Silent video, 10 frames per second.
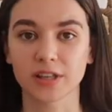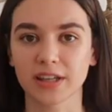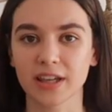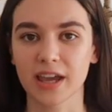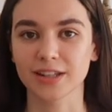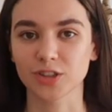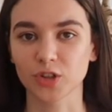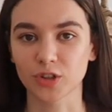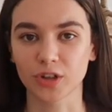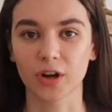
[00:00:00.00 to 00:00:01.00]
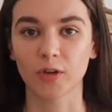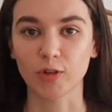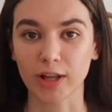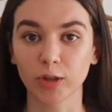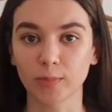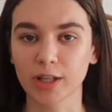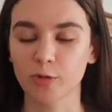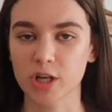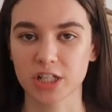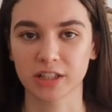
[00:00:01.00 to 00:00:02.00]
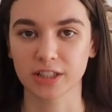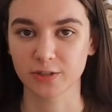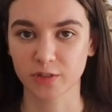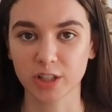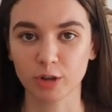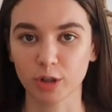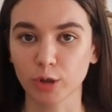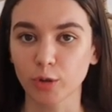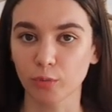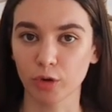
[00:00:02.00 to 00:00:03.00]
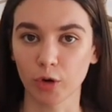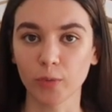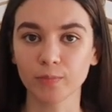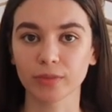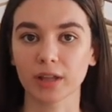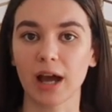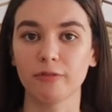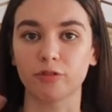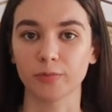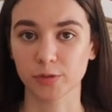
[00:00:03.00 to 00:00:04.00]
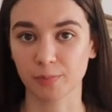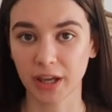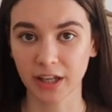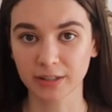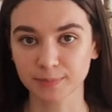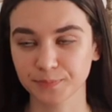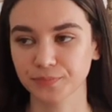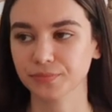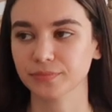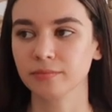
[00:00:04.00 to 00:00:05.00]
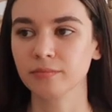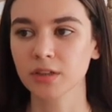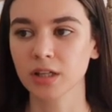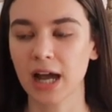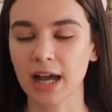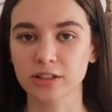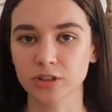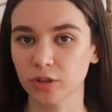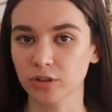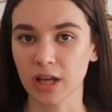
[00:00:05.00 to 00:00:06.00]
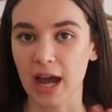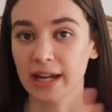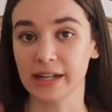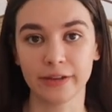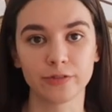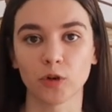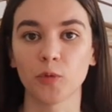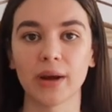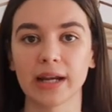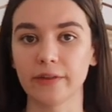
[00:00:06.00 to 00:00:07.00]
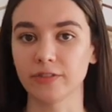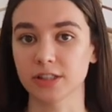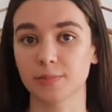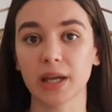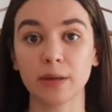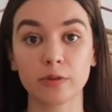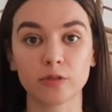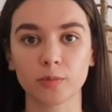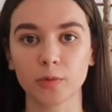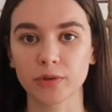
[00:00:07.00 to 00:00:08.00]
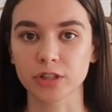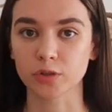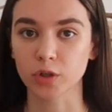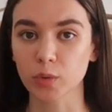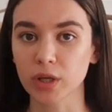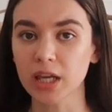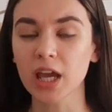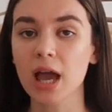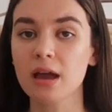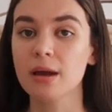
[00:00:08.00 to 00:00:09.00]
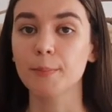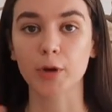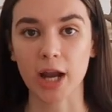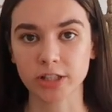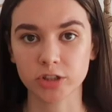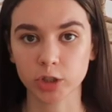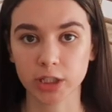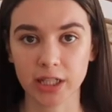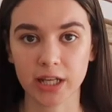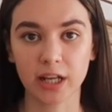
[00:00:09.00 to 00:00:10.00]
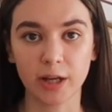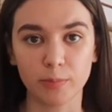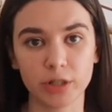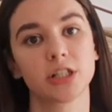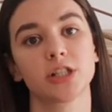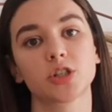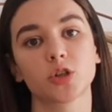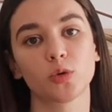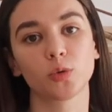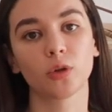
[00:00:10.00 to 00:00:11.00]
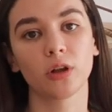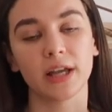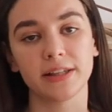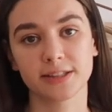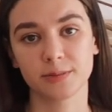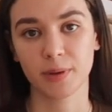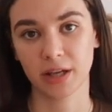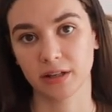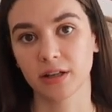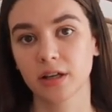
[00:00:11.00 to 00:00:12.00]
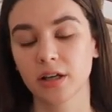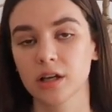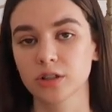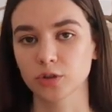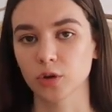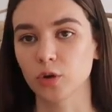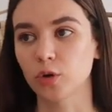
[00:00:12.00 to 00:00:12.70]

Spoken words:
In case you're randomly watching this video and you don't know, I'm from Spain. I lived all my life in Spain before moving to uni, but I studied in a British school in Spain. So